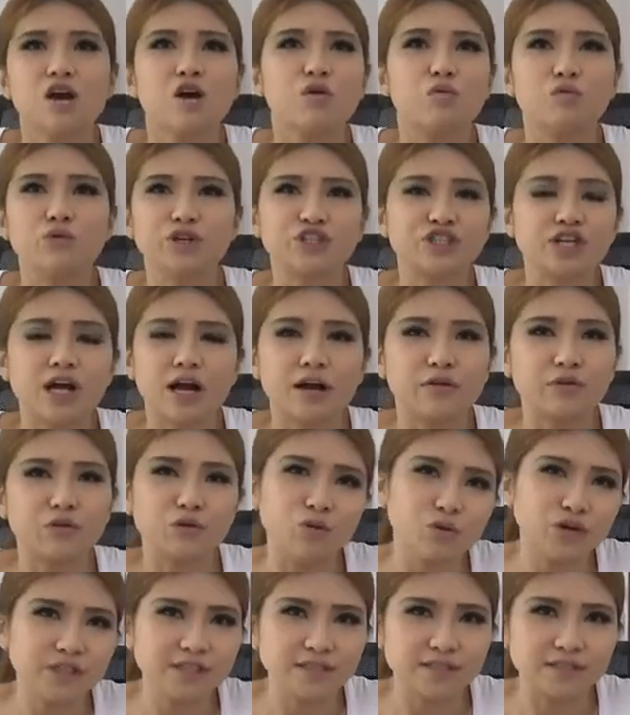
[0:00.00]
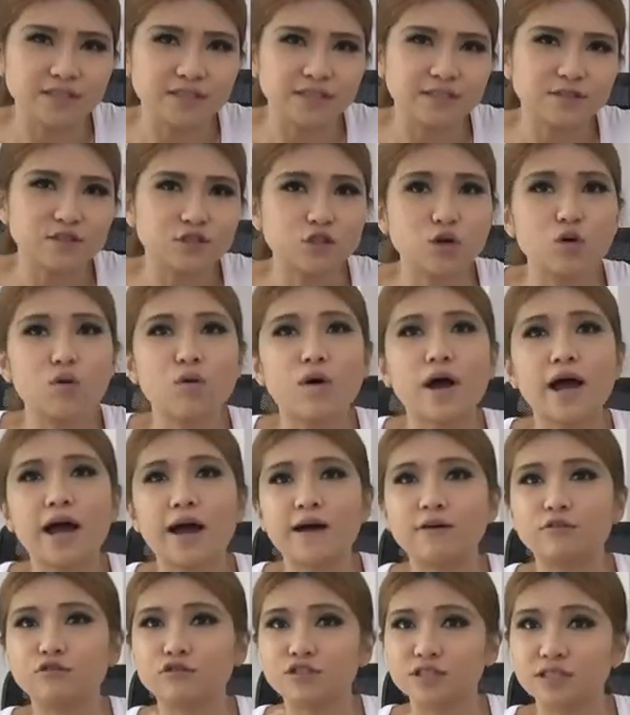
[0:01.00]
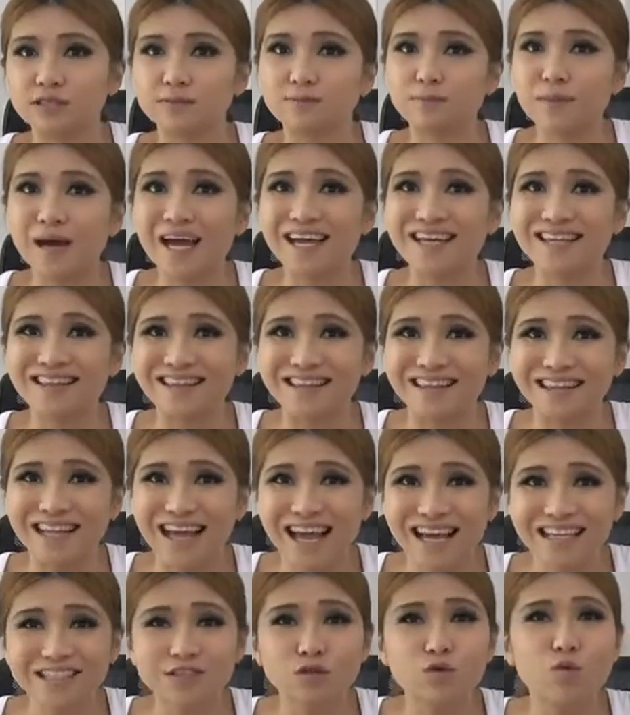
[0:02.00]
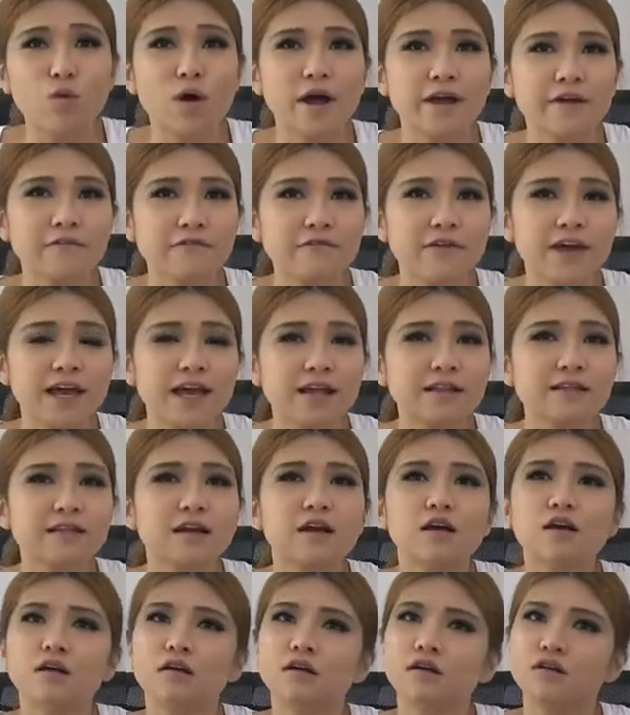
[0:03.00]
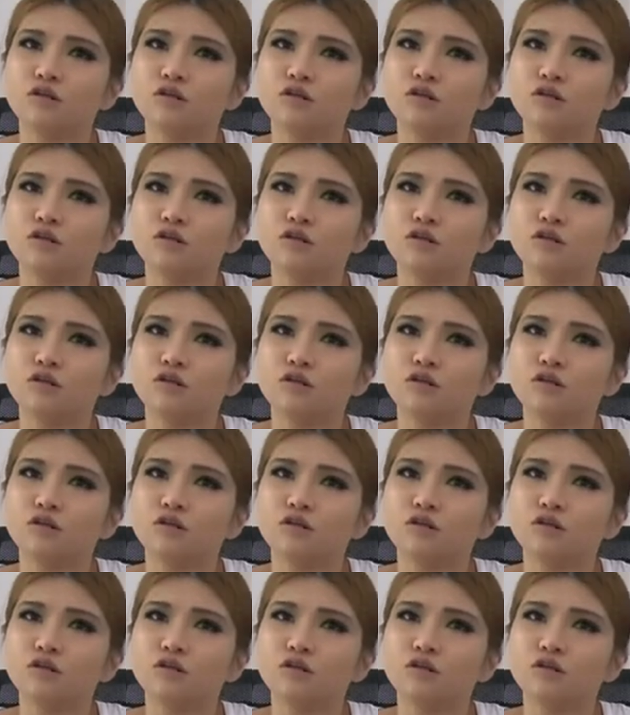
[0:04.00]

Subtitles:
which are noisy, so I'll just buy a nice quiet fan.